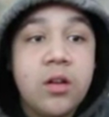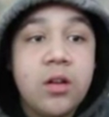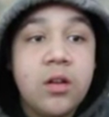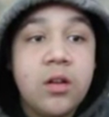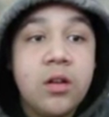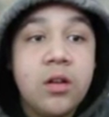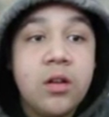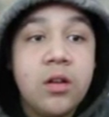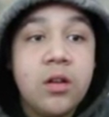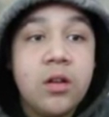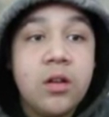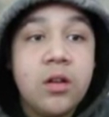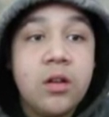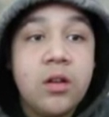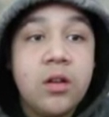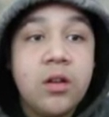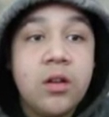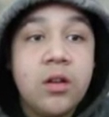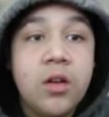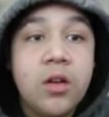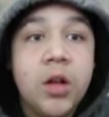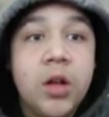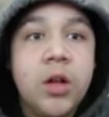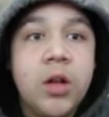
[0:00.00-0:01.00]

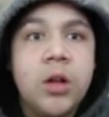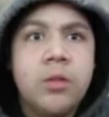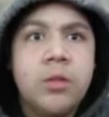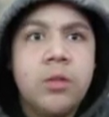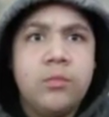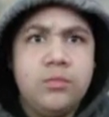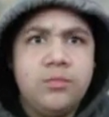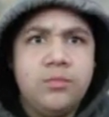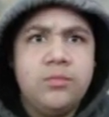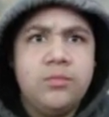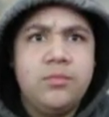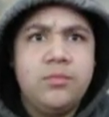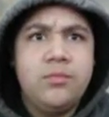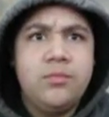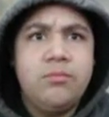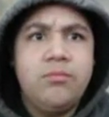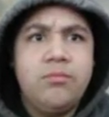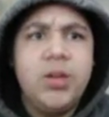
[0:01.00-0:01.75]
(silence)